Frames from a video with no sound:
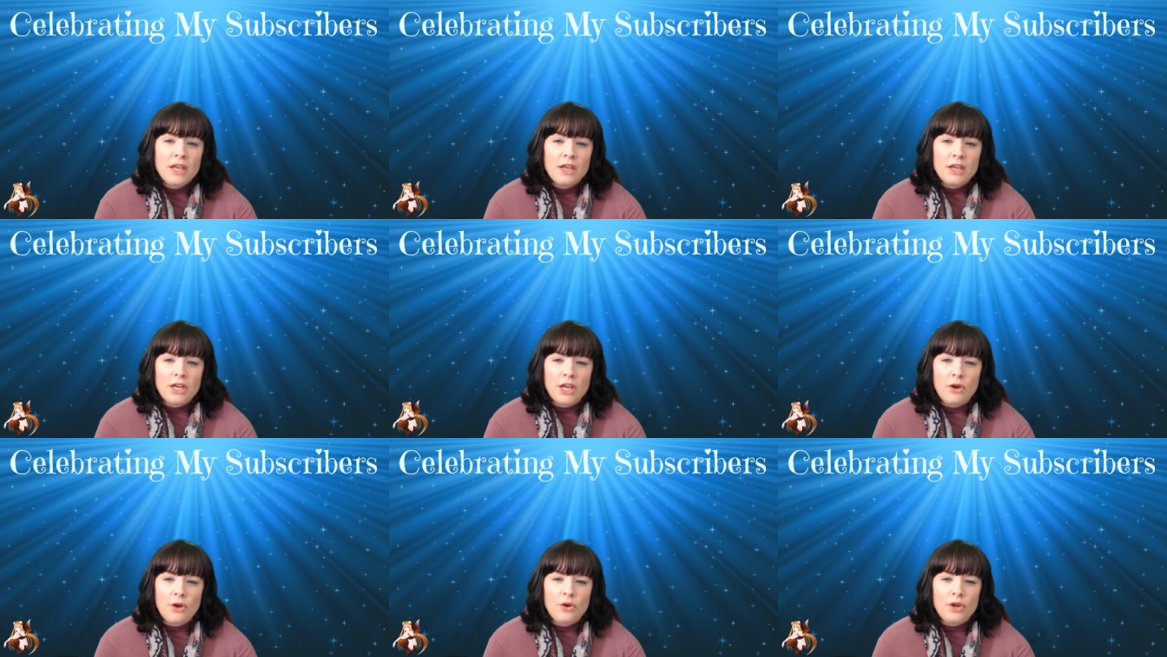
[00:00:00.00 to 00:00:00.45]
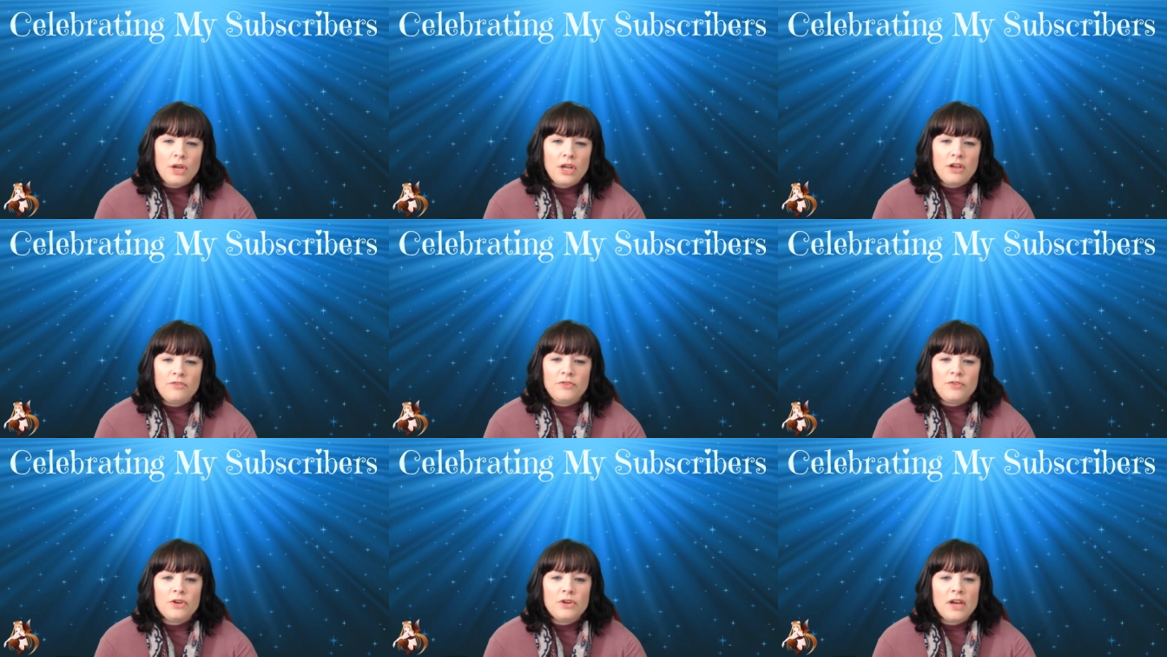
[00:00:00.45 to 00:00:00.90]
You know,
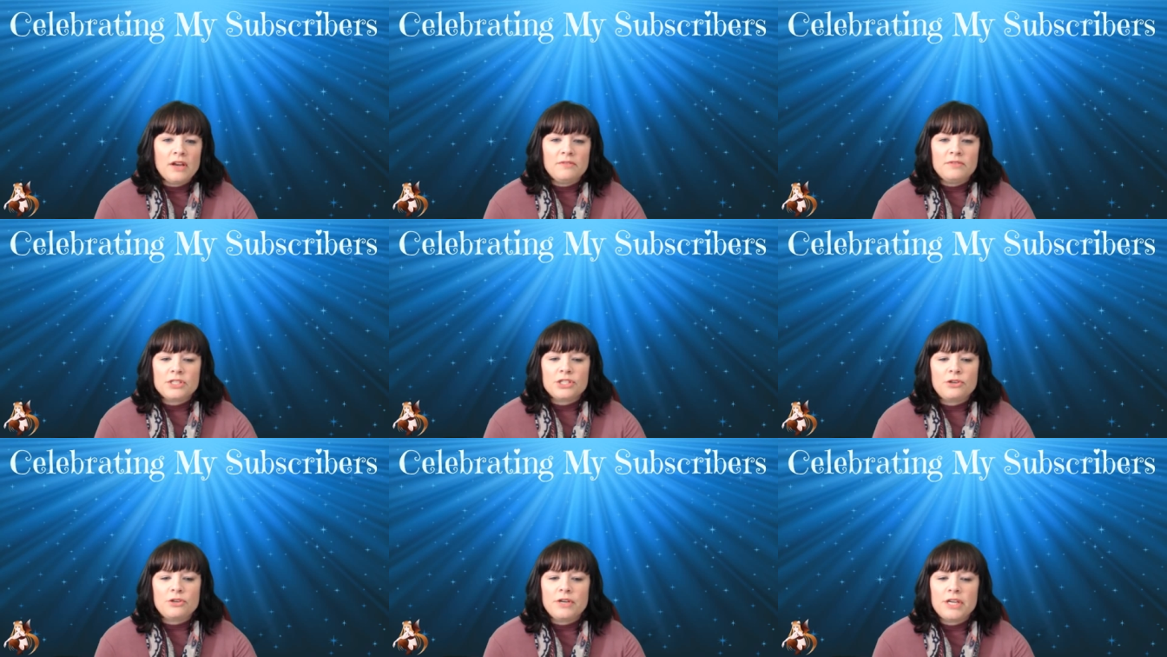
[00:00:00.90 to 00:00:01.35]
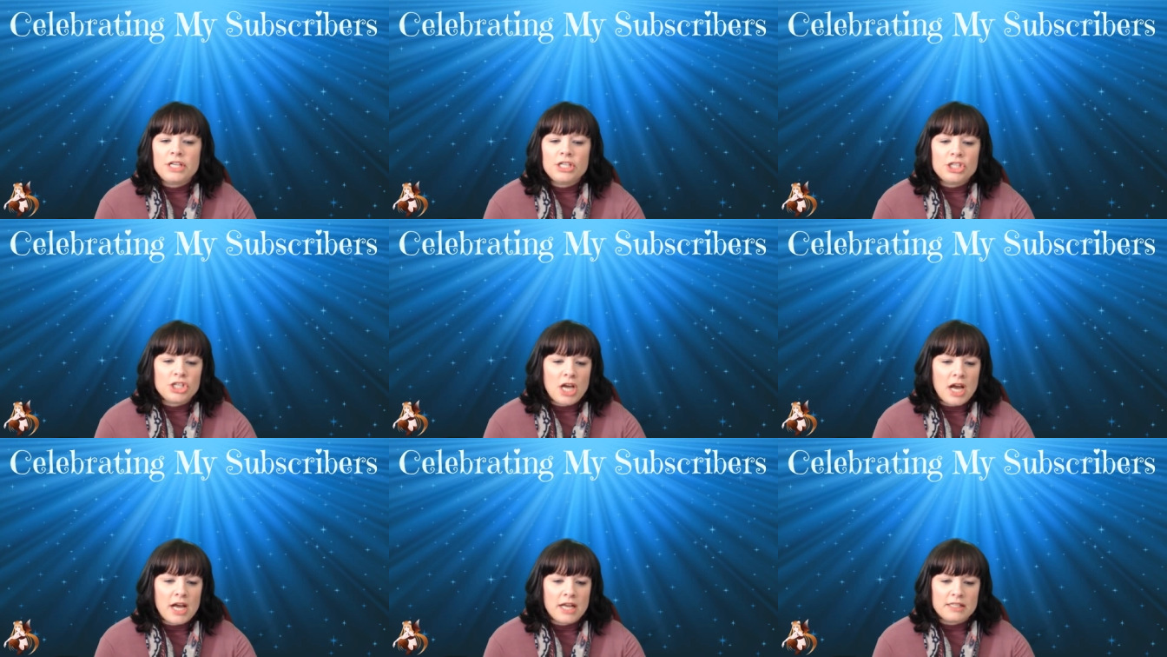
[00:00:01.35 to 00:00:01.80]
if you have
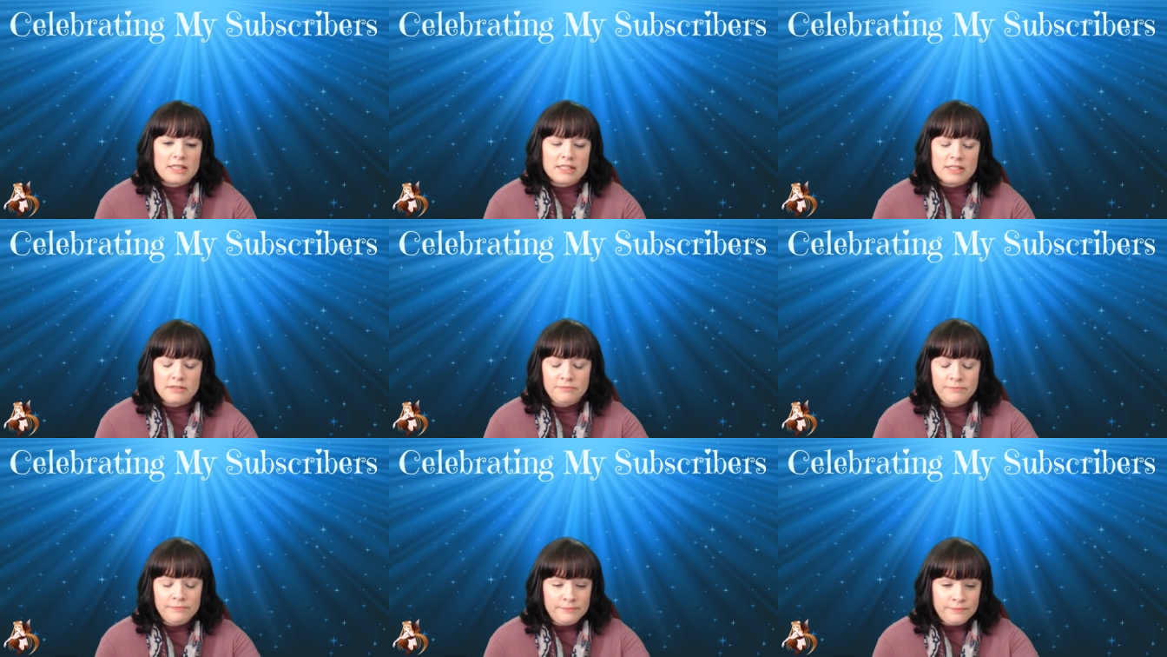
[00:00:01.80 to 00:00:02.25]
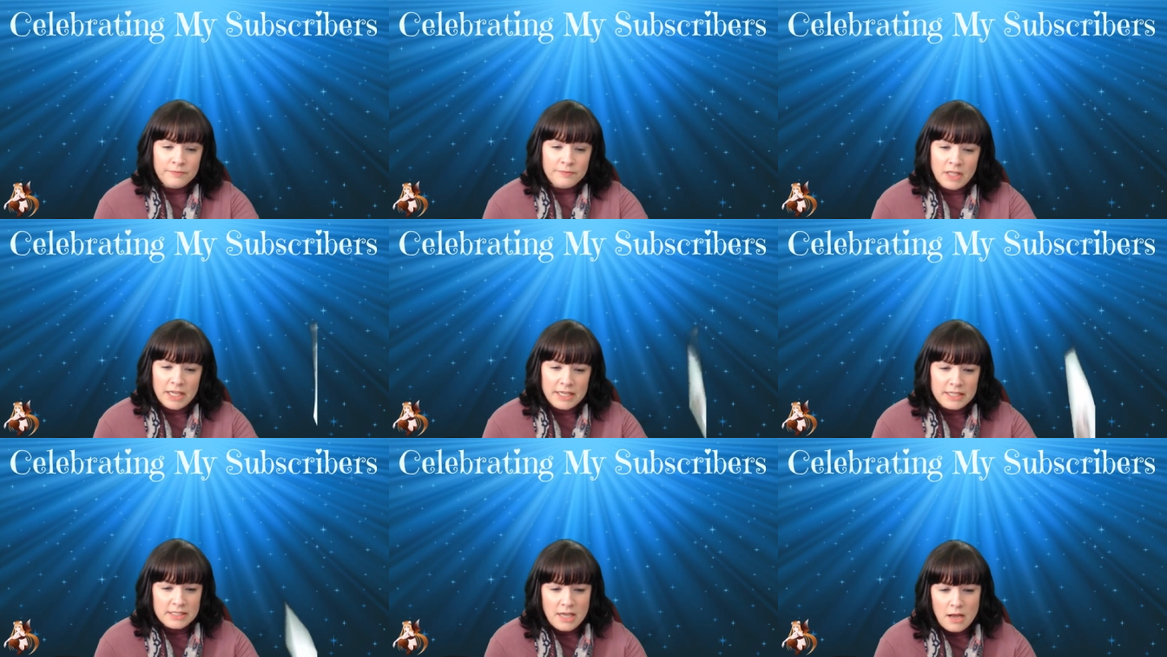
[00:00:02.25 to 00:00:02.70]
screenshots,
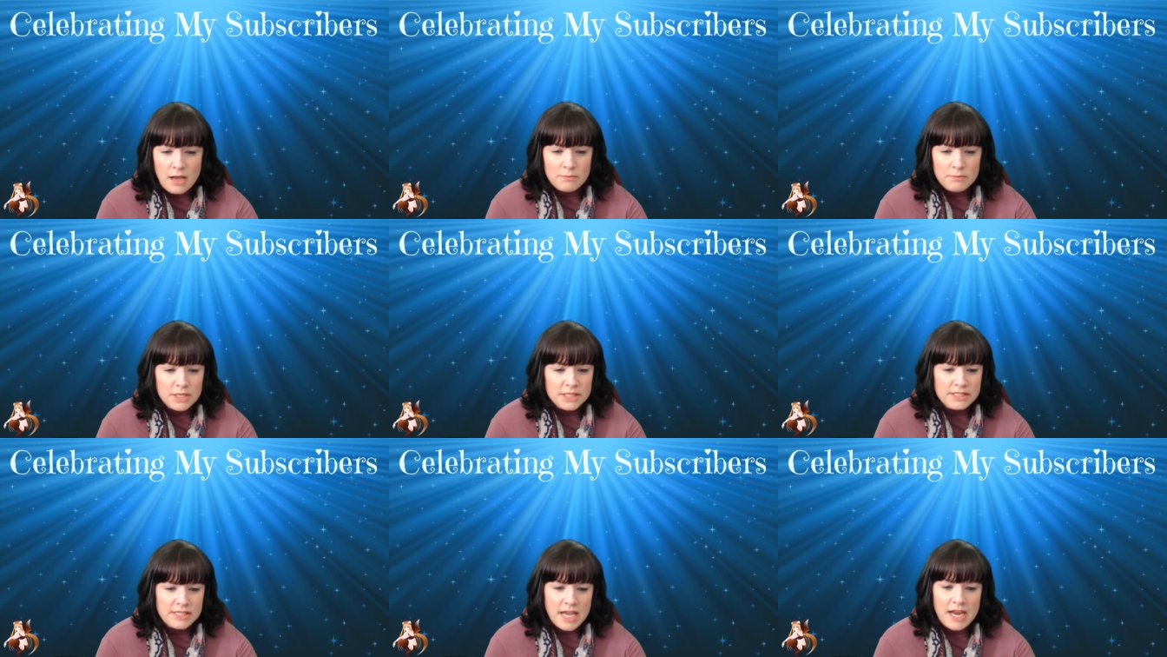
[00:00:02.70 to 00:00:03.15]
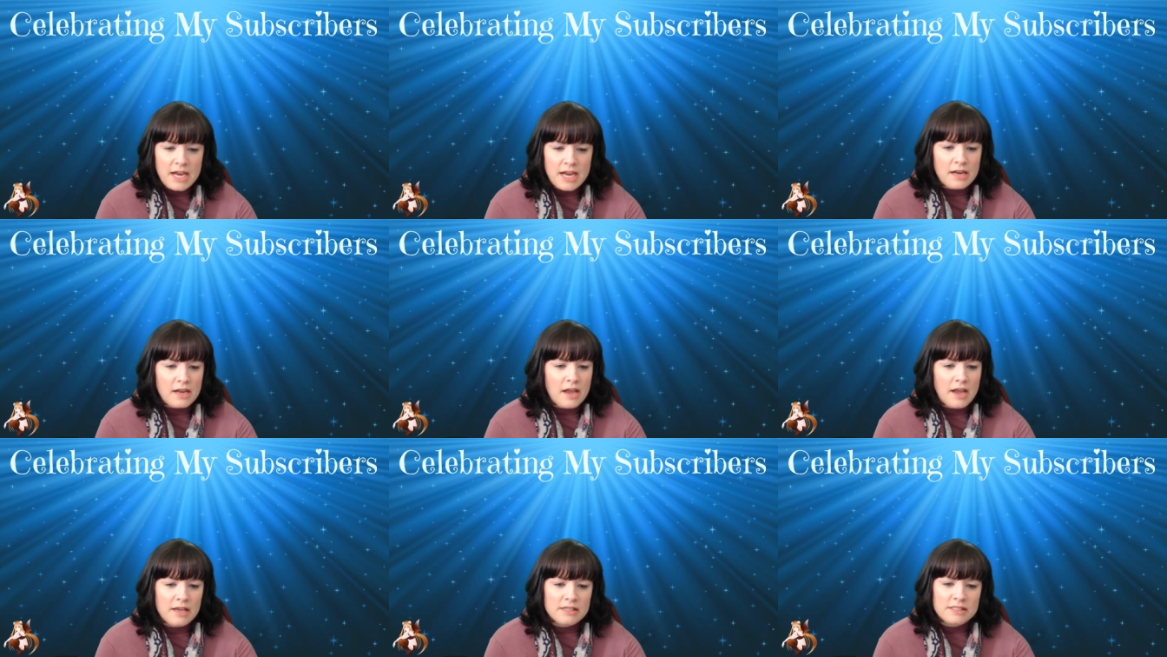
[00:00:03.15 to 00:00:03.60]
like Tom
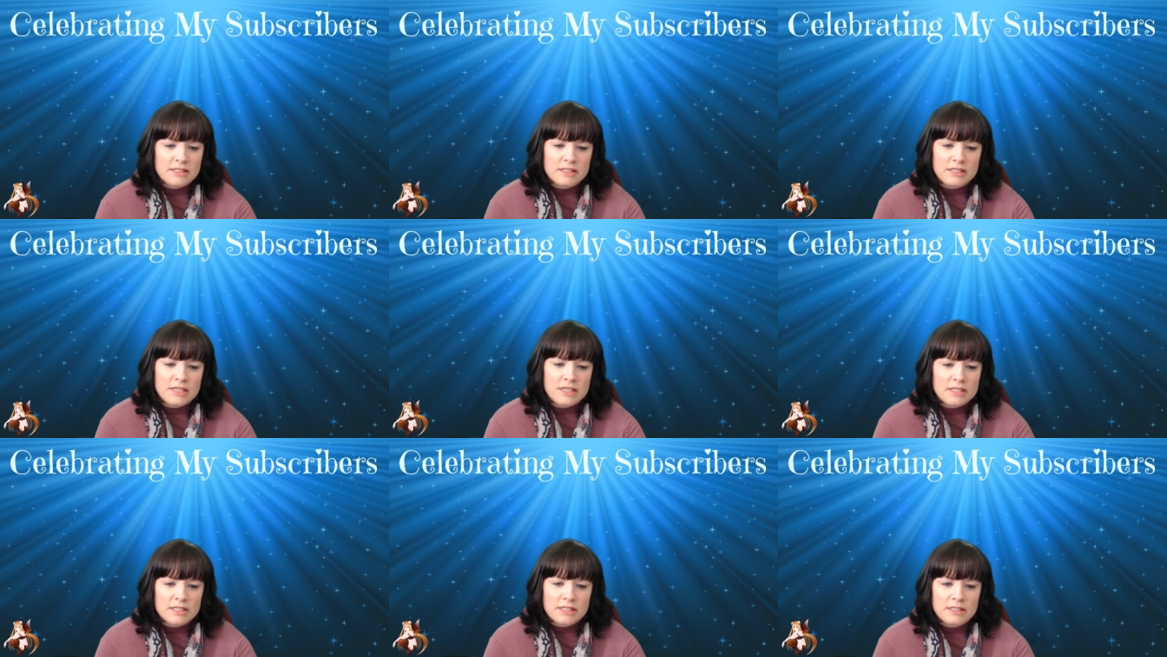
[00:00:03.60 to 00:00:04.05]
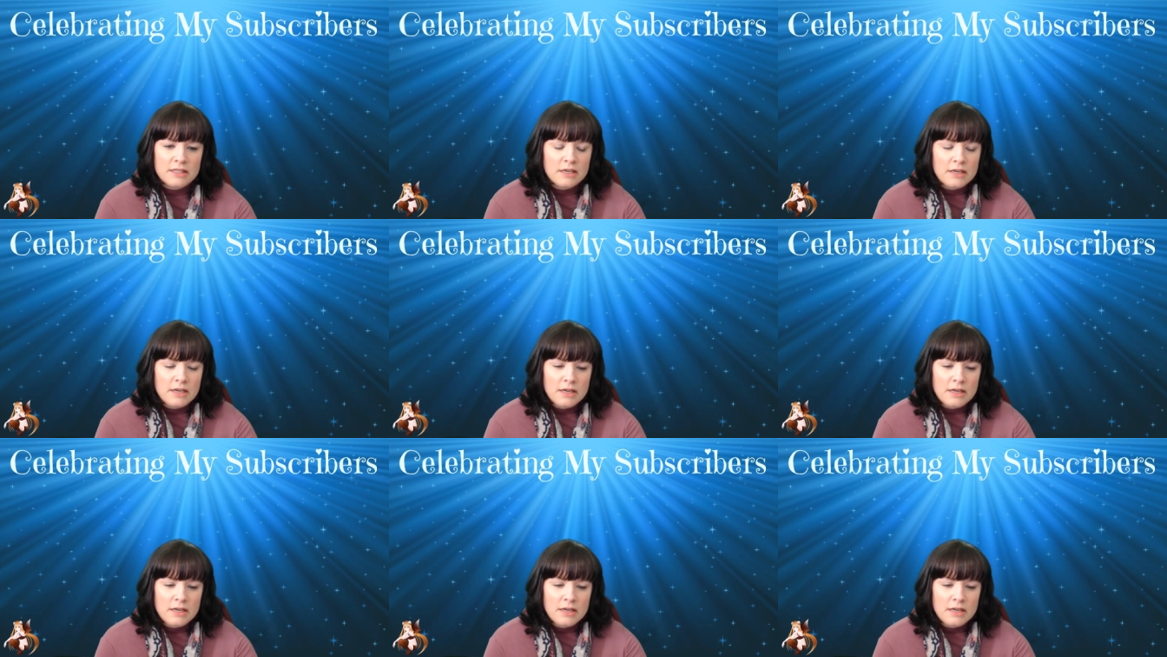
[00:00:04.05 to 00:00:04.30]
Letang has these